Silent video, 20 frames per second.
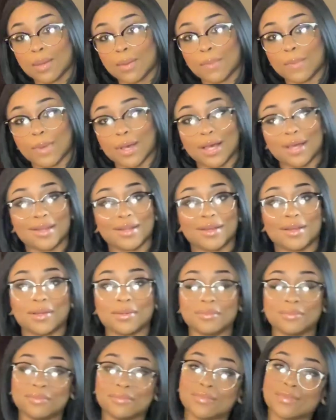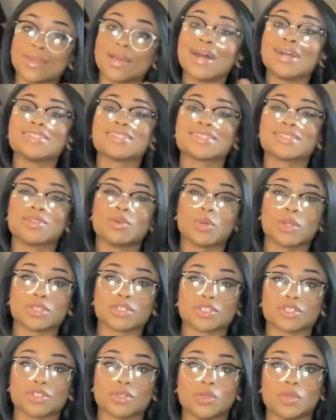but um i just still wanted
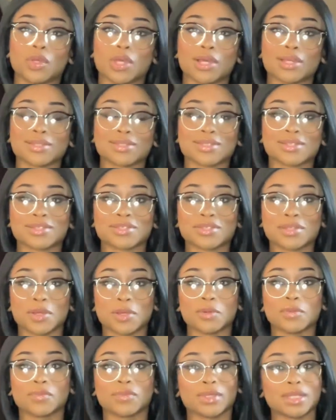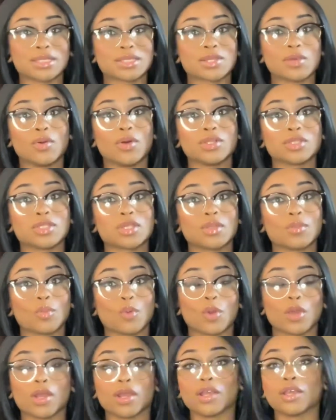to show you guys so let's go on to the
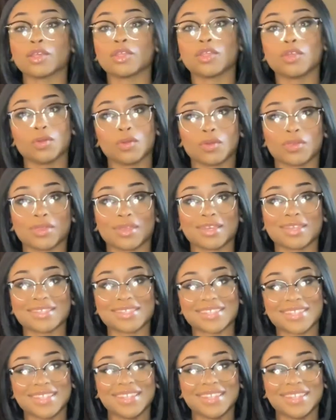more cuter things